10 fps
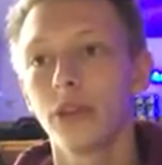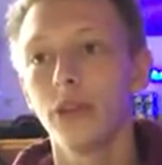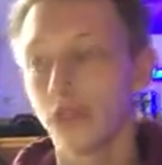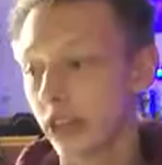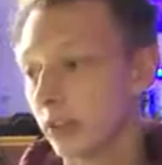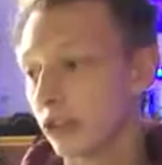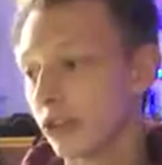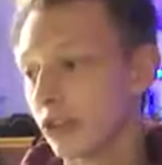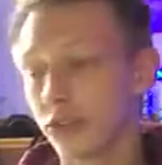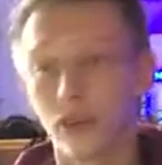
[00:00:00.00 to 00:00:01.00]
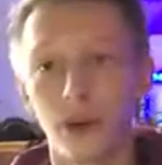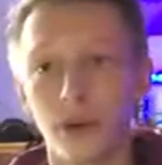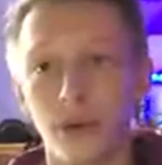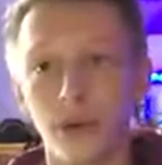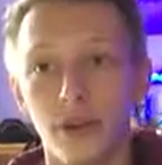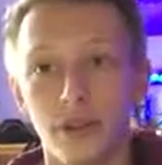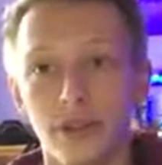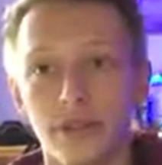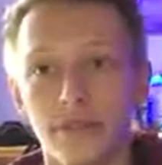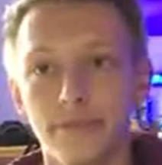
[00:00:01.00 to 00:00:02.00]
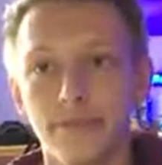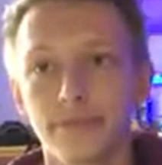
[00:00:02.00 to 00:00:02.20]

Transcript: Using imagery is a great way to do this.